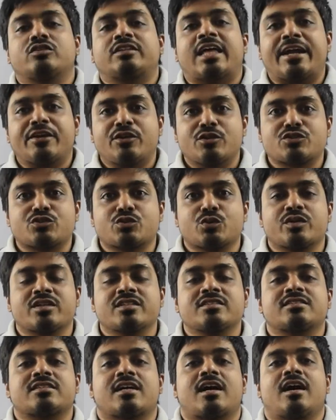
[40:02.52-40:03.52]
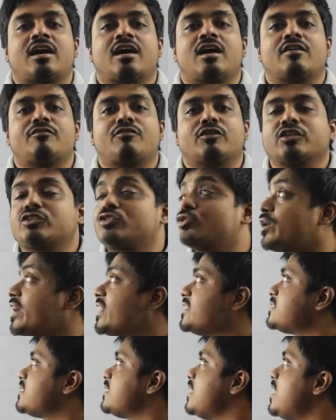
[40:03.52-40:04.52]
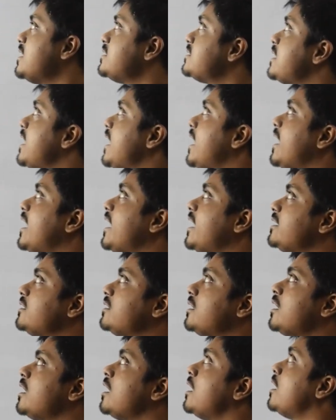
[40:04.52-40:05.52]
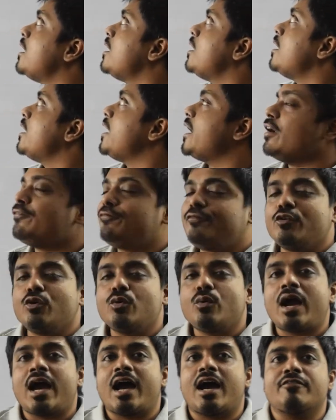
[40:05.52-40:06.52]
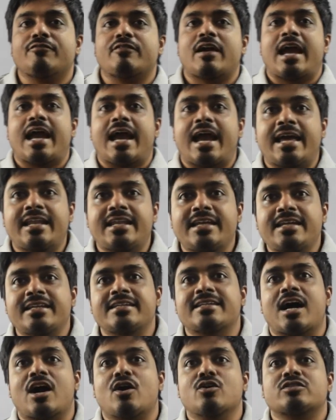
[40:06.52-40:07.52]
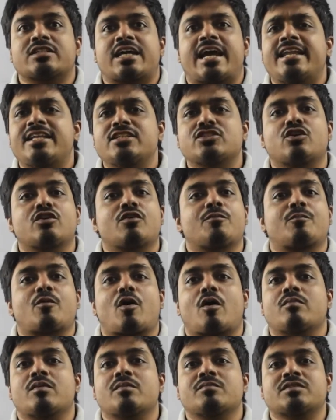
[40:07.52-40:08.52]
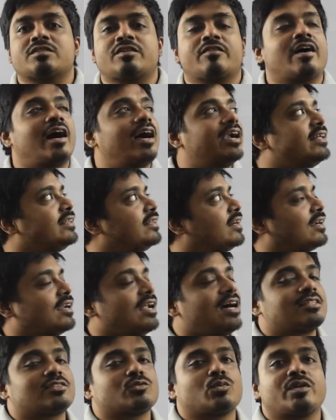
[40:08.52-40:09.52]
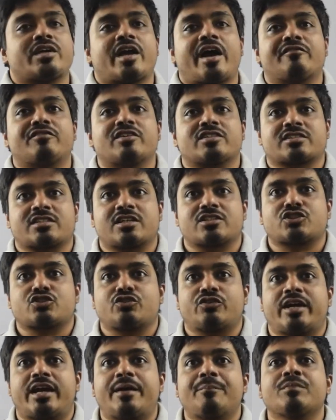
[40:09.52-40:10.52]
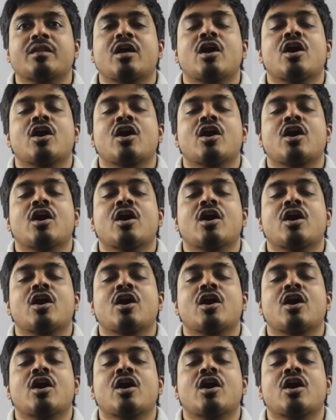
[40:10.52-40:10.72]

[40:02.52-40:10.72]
thank you students for today's class, and if you have any doubts, any sort of problems regarding the class we have discussed today,